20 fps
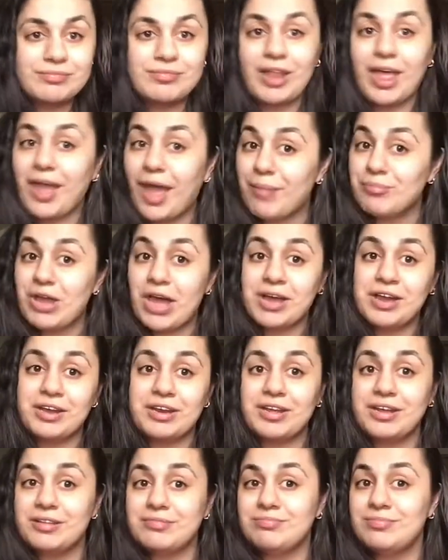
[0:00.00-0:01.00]
Like, I'm not
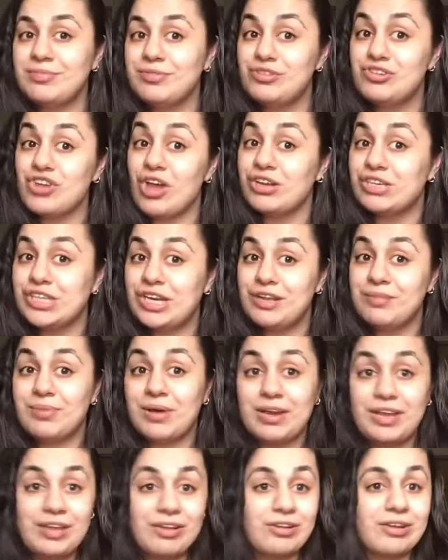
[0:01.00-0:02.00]
gonna judge
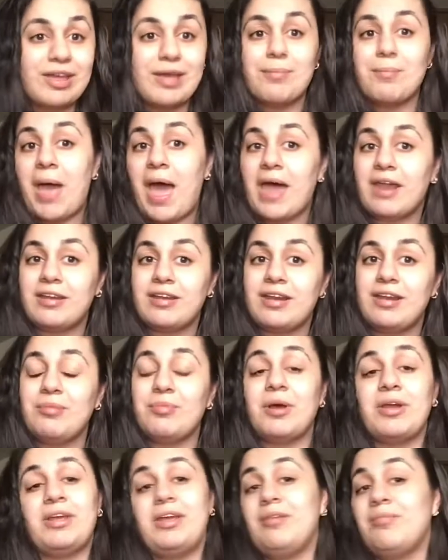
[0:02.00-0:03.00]
anybody or get mad at
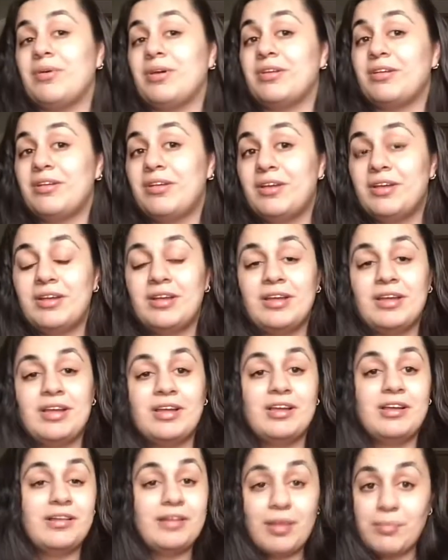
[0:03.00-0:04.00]
anybody, but
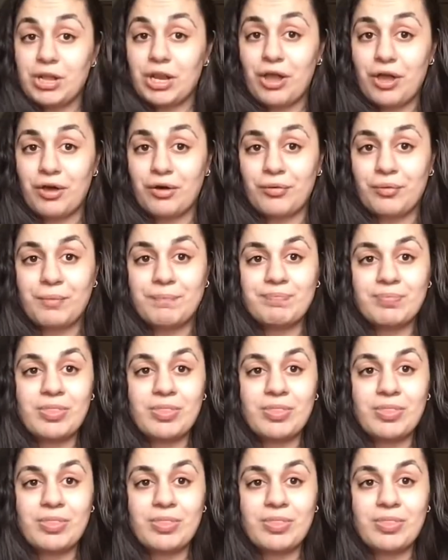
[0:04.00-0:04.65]
let me know.